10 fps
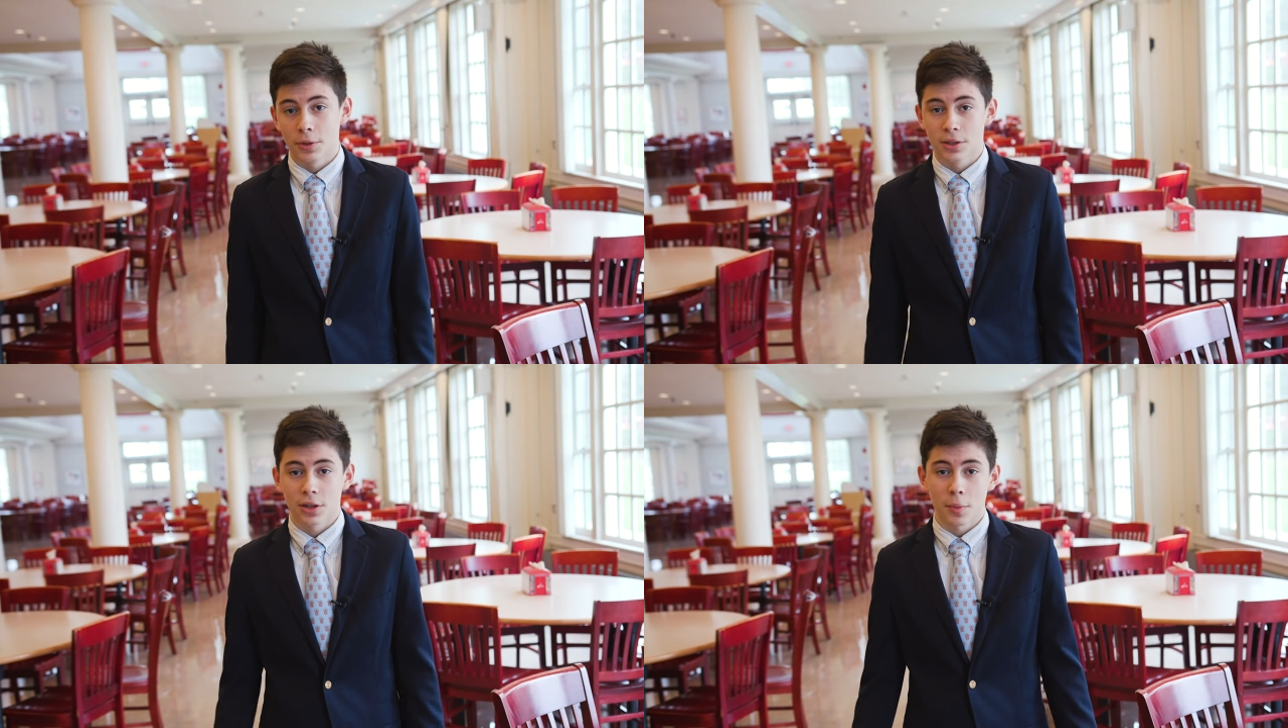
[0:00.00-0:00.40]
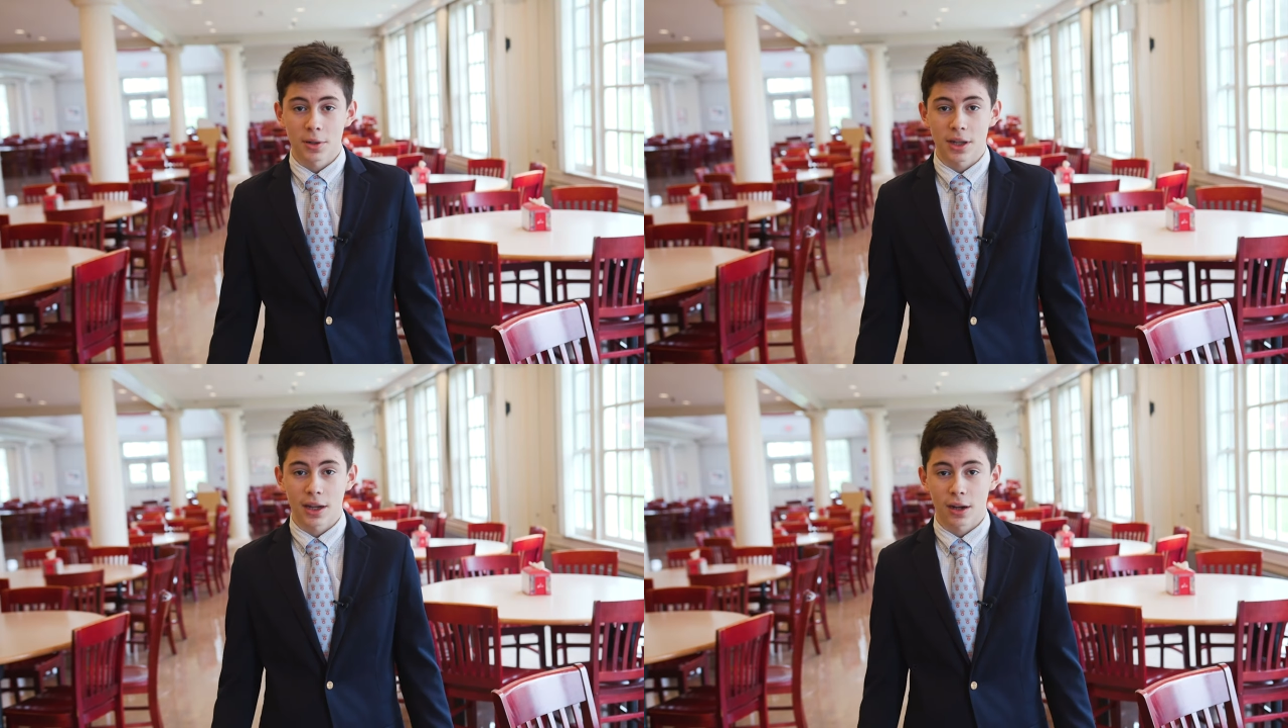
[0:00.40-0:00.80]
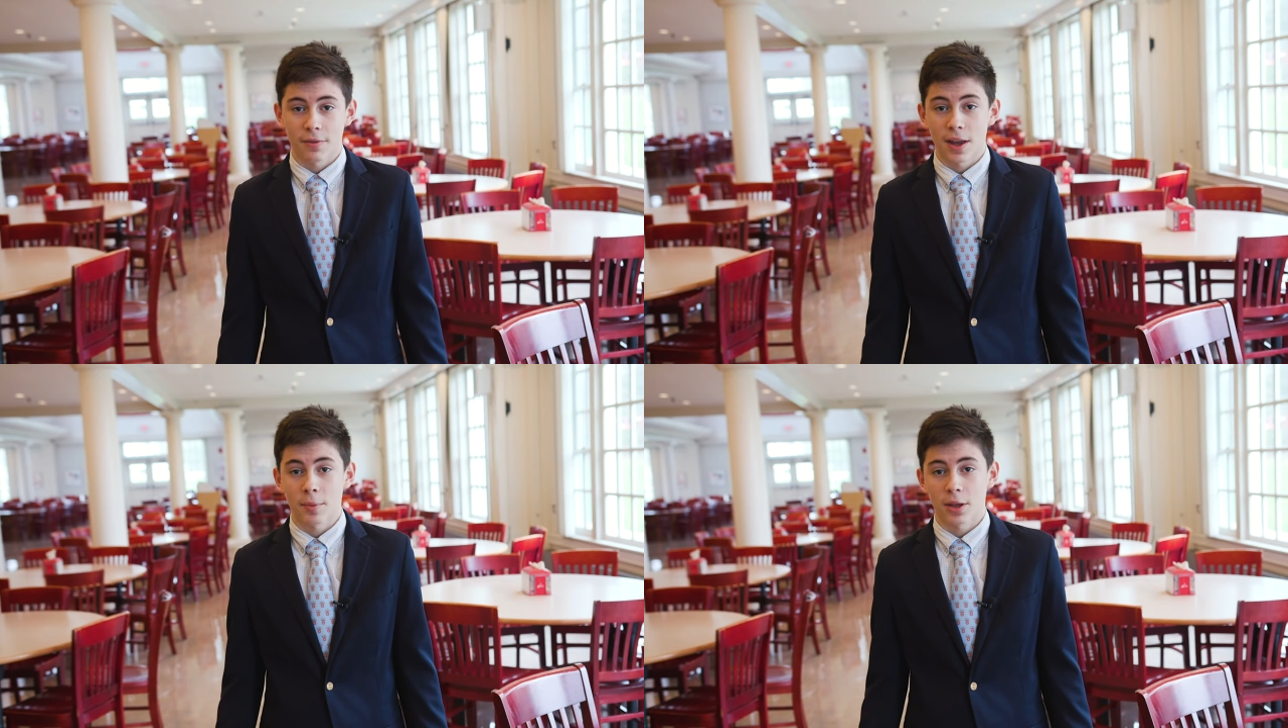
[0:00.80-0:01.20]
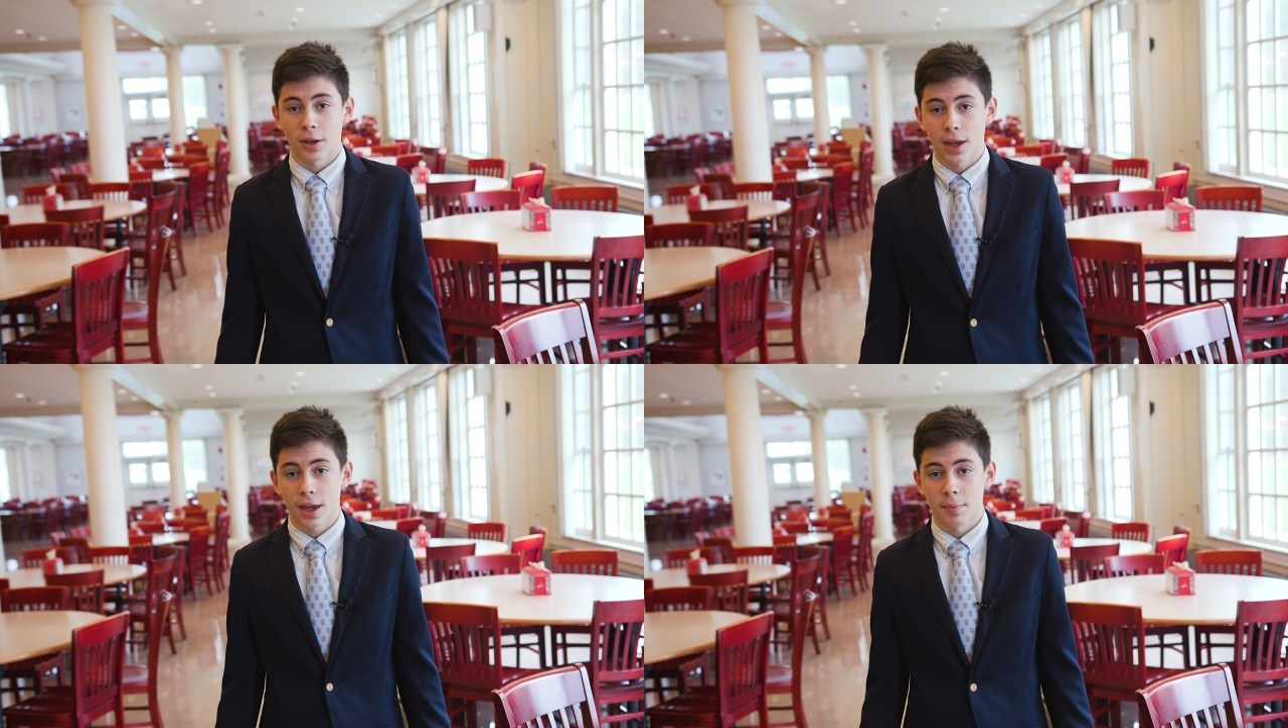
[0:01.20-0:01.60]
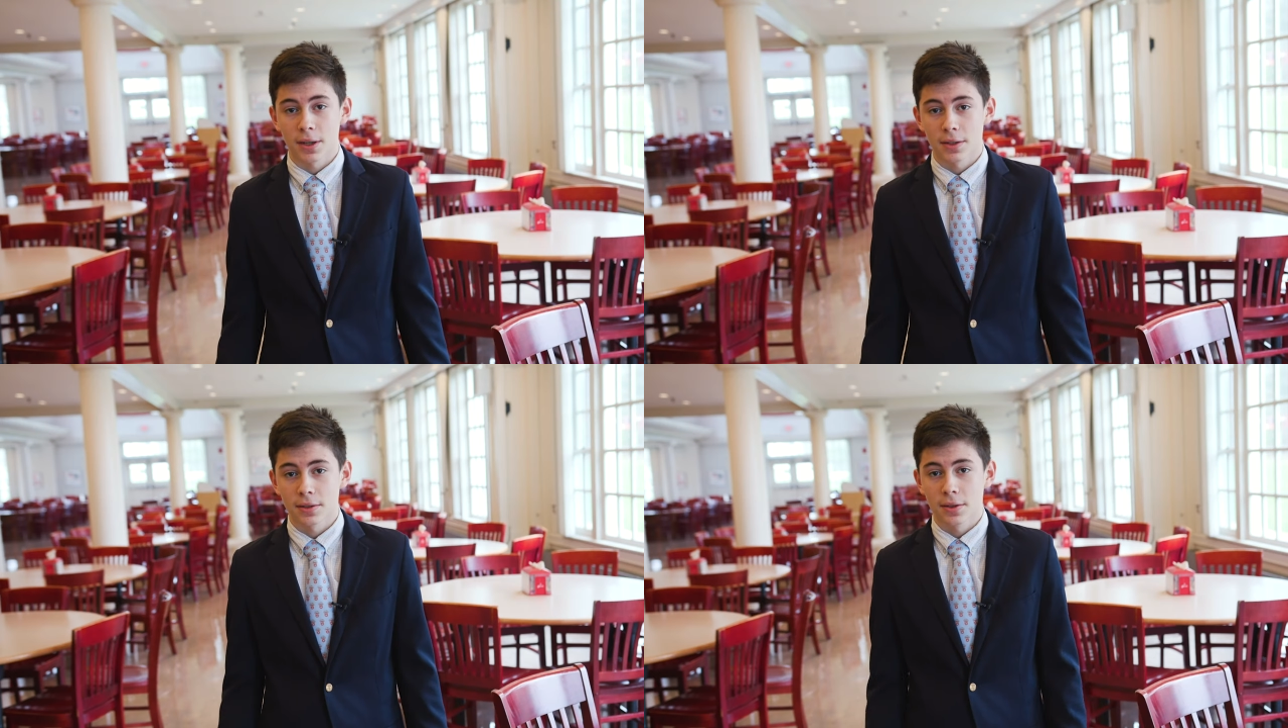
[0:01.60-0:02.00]
which is almost like our family on
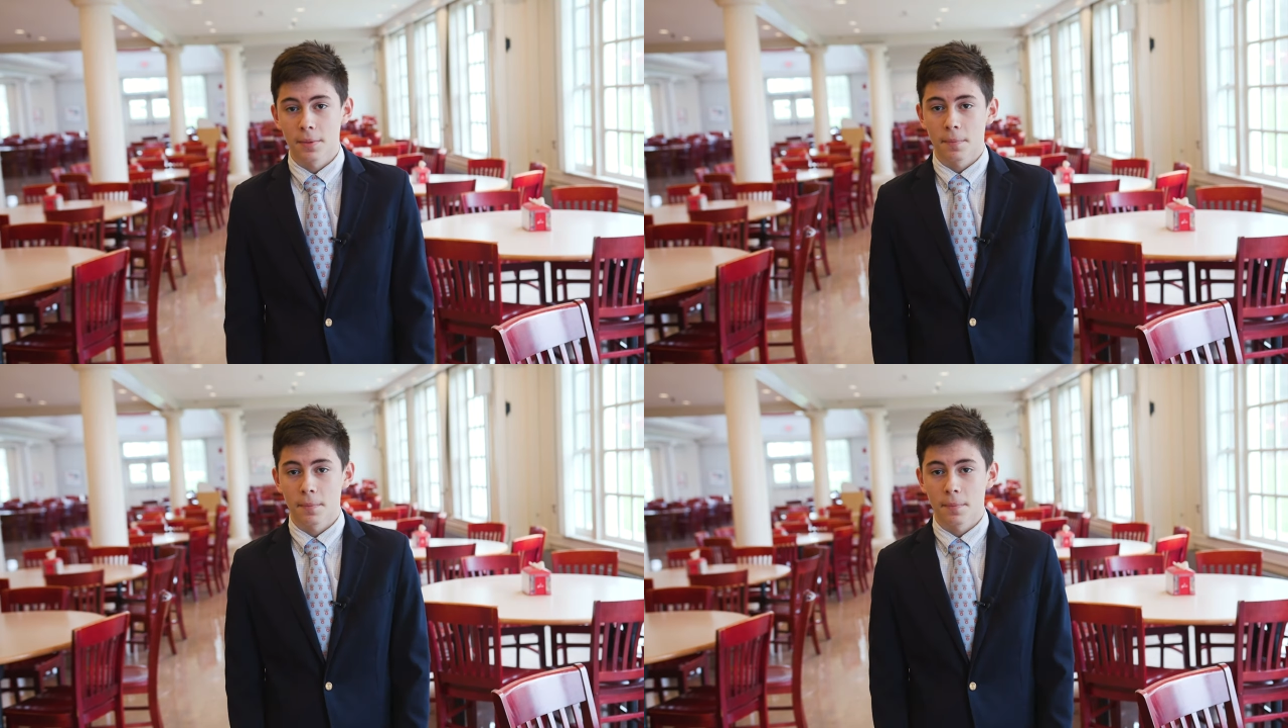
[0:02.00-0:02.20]
campus.